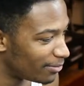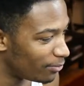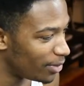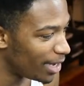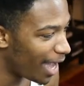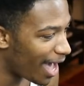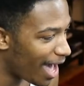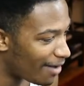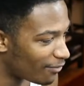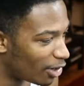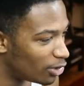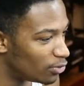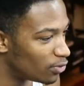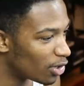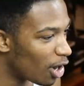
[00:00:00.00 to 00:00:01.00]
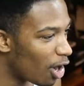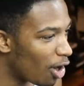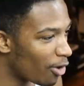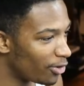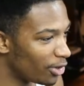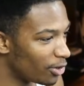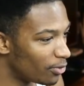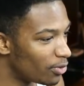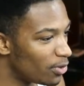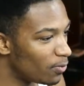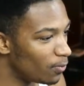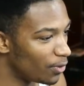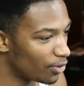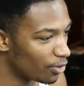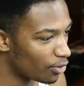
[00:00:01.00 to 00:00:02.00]
we have a Lucario
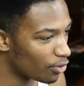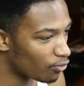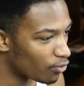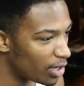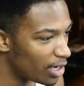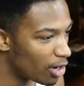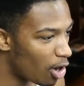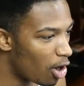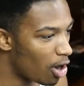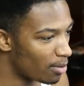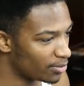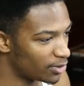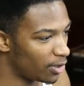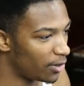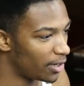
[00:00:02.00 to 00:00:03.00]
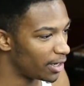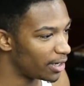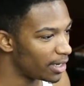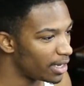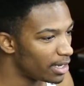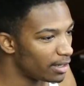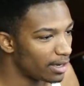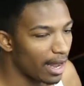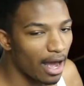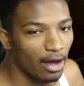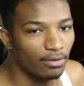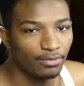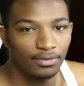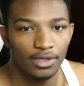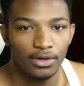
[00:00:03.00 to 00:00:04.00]
with three arms on it.
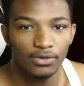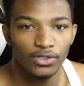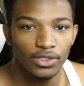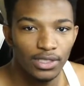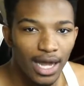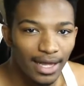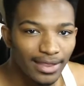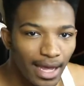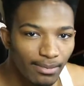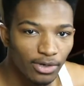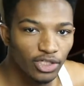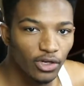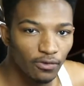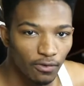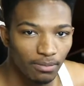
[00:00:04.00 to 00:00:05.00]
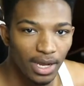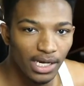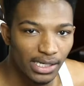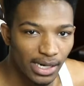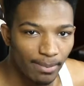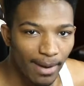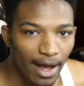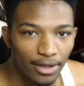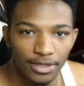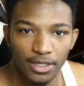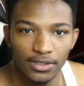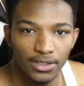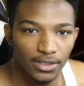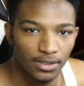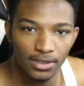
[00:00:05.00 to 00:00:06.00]
Now, there's not that much information about
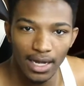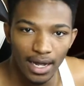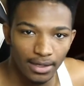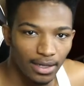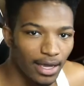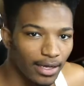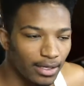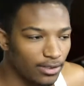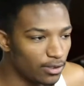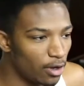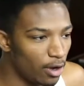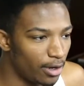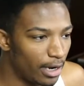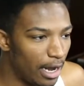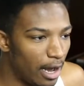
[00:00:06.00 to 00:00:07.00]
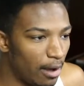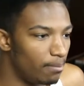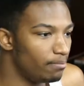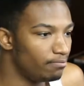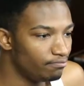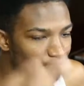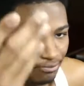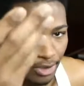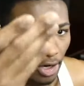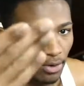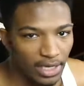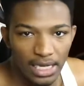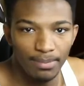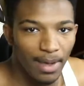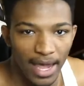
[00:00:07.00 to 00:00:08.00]
this. It's not like it's on, um, you know,
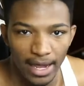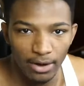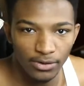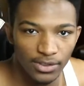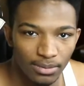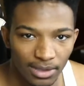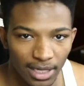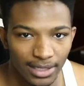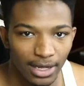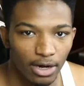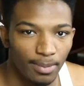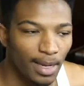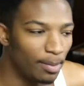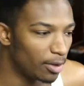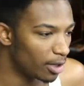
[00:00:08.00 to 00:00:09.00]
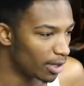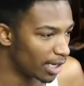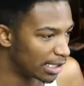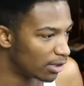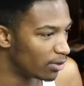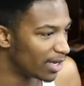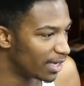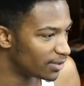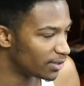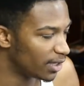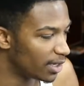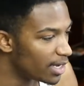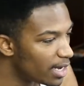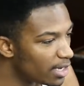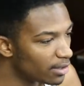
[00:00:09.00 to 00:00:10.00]
eBay or something like that, or people are like showcasing
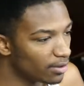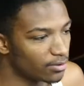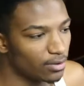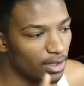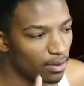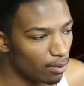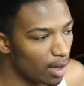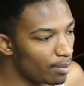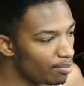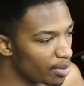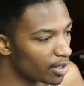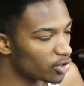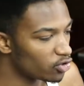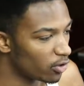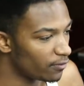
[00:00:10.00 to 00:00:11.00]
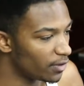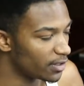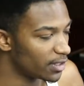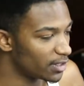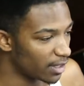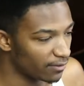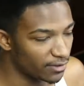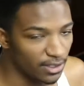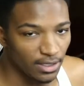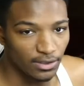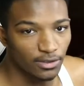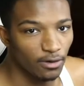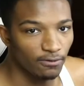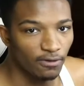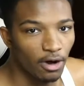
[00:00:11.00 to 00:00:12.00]
it. There's only one picture of this as I've seen
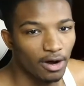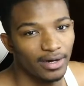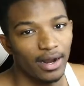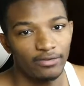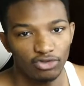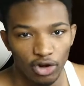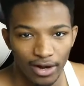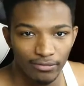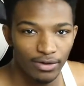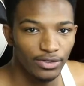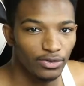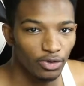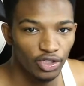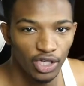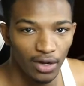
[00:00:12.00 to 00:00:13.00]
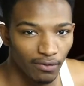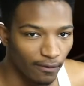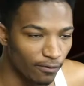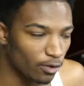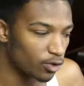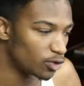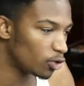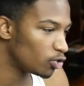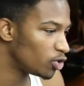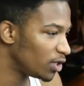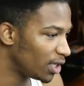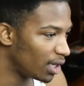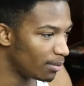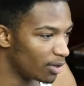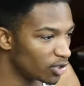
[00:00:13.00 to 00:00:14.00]
so far, and I tried researching it, reverse searching
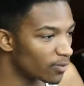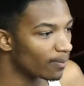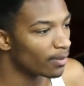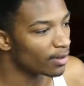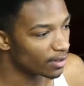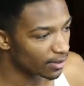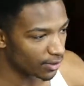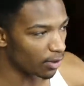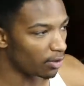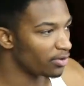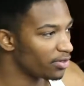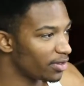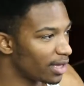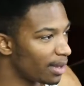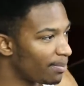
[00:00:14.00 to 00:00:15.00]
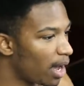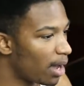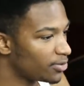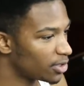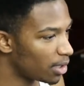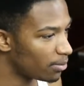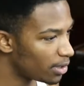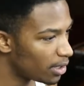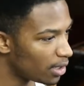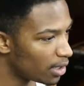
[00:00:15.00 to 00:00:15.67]
the image. This is the only thing that pops up.